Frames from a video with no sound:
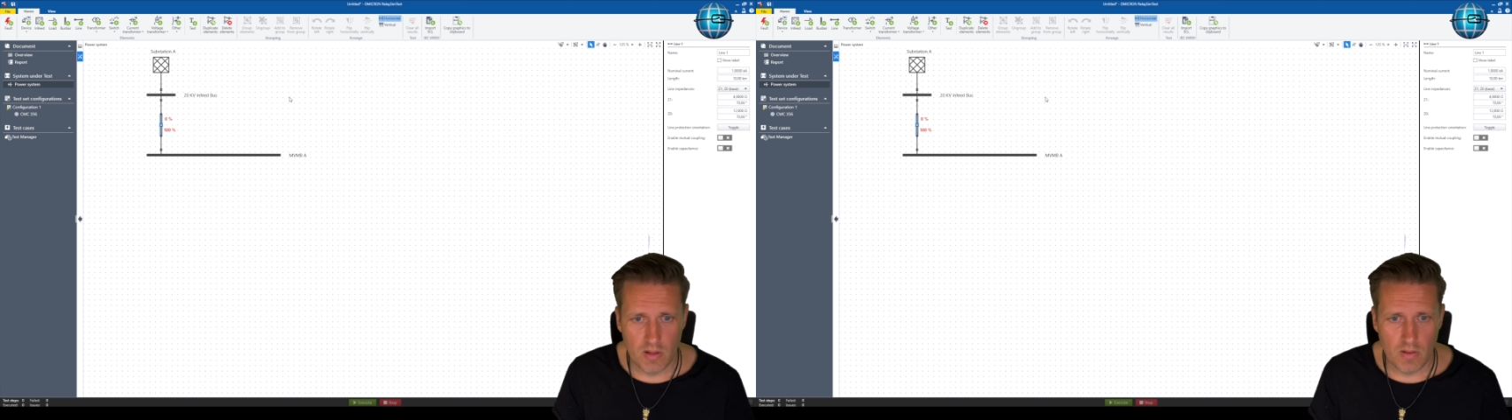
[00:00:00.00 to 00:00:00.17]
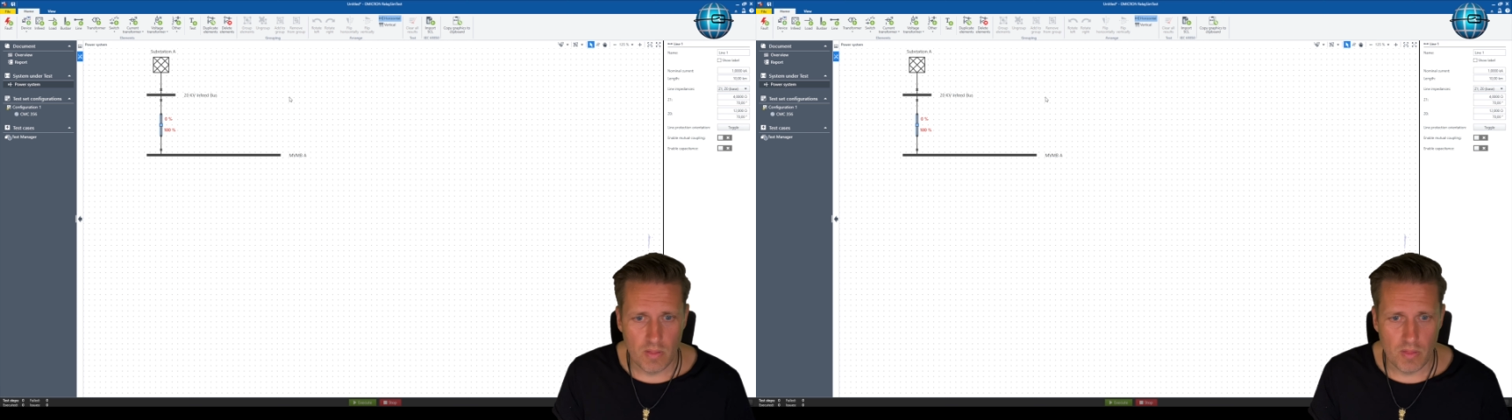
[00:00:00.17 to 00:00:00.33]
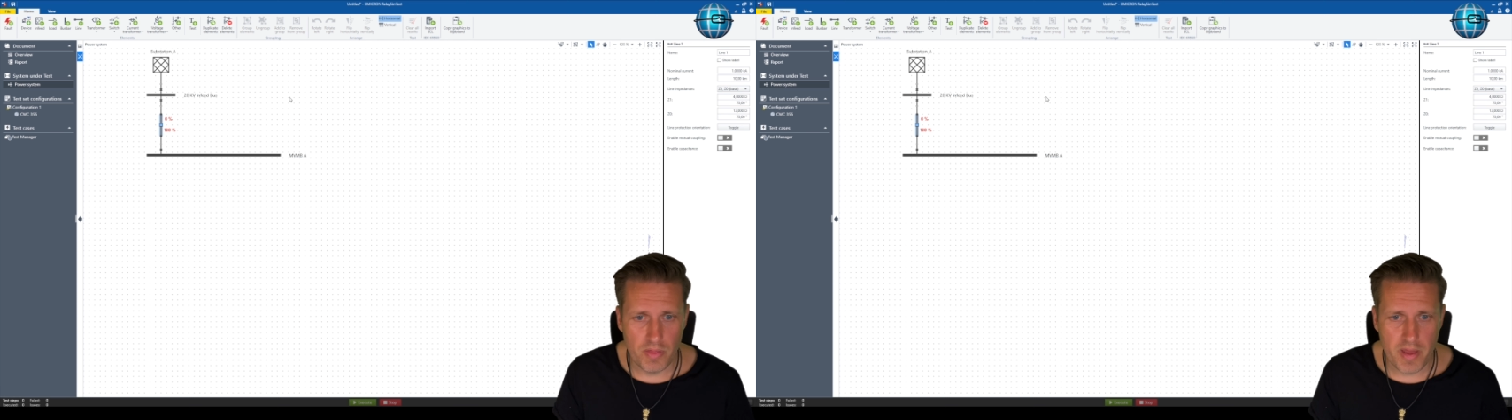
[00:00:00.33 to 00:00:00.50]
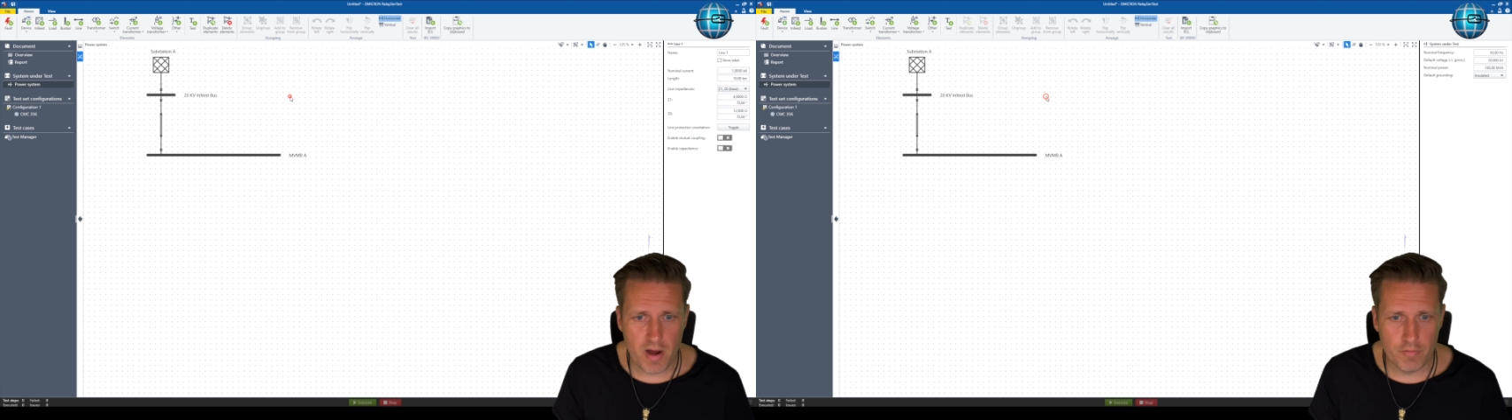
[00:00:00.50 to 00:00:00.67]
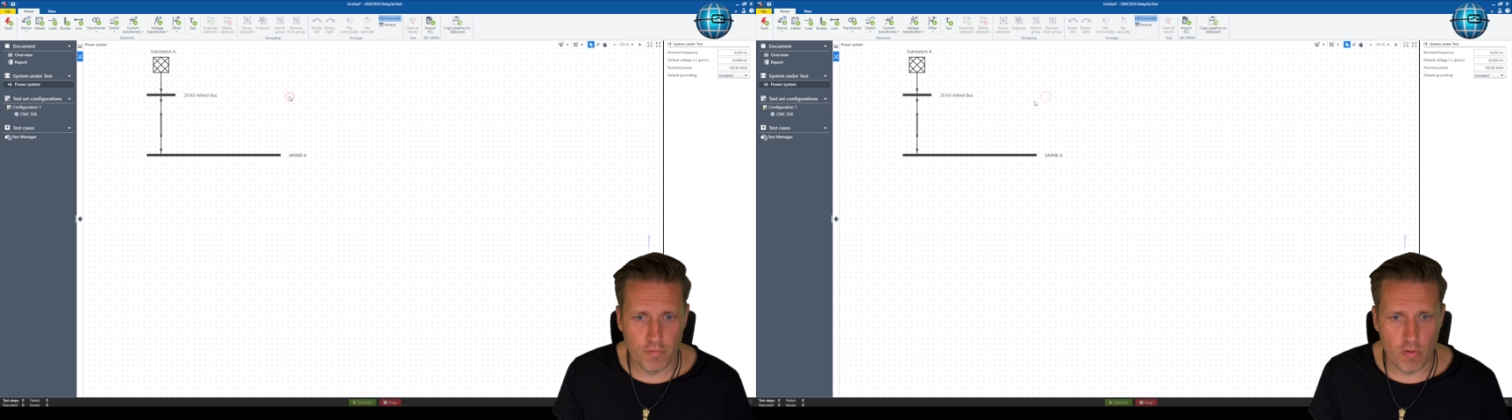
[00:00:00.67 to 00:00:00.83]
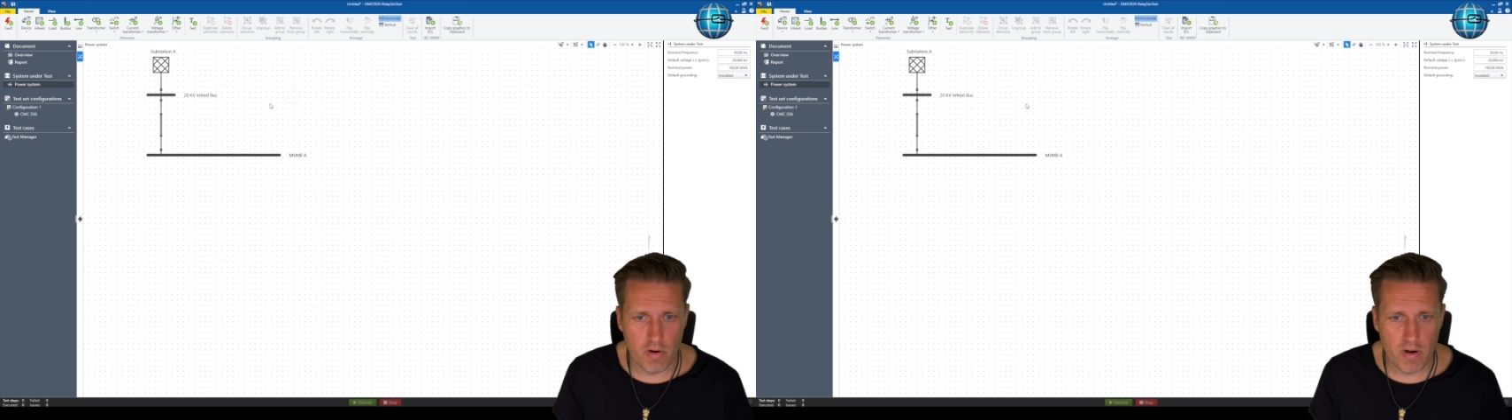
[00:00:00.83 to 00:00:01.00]

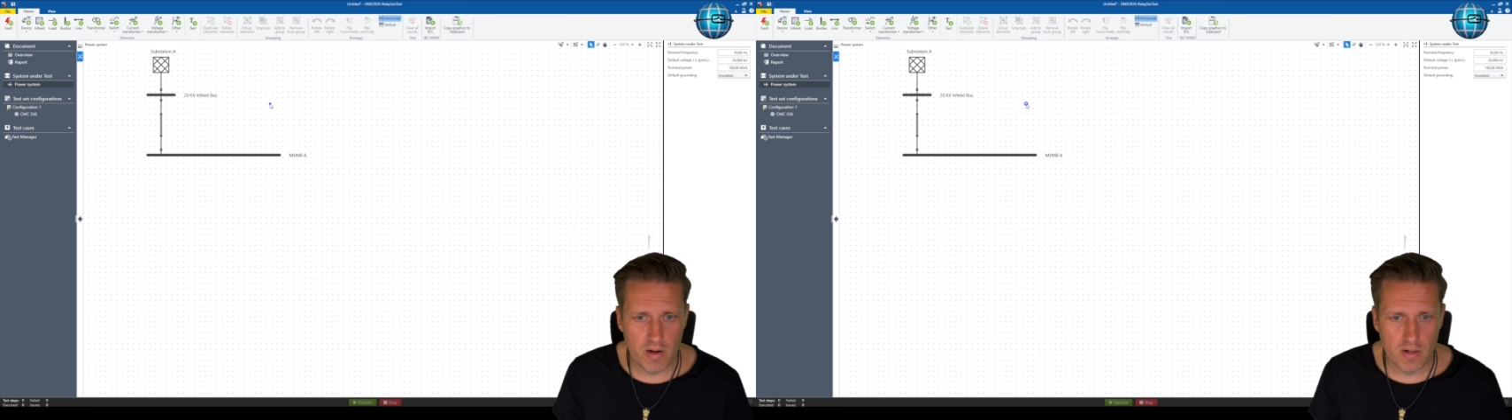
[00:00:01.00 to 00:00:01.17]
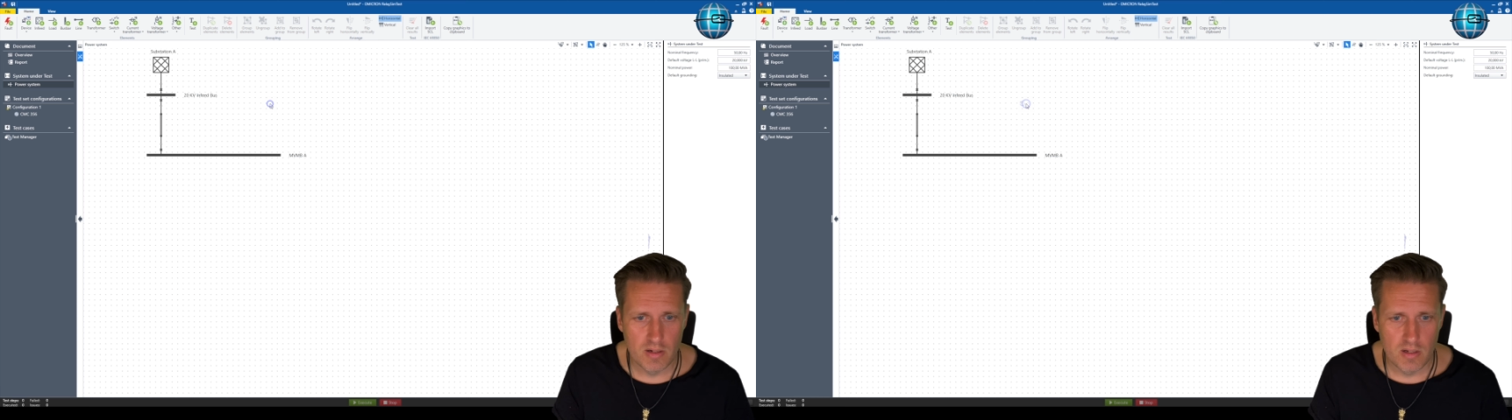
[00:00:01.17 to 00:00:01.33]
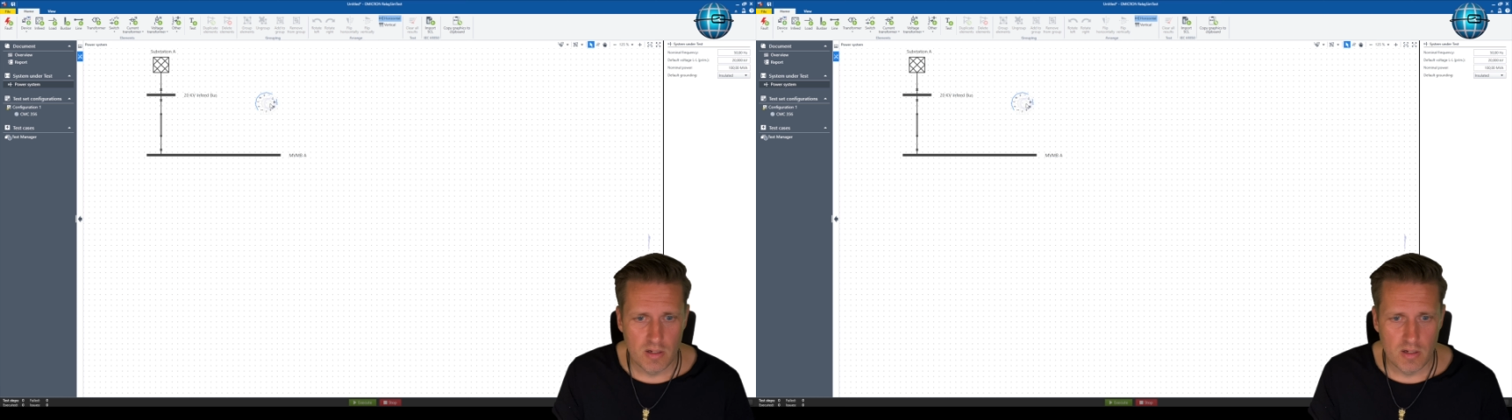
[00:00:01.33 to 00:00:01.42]
Therefore,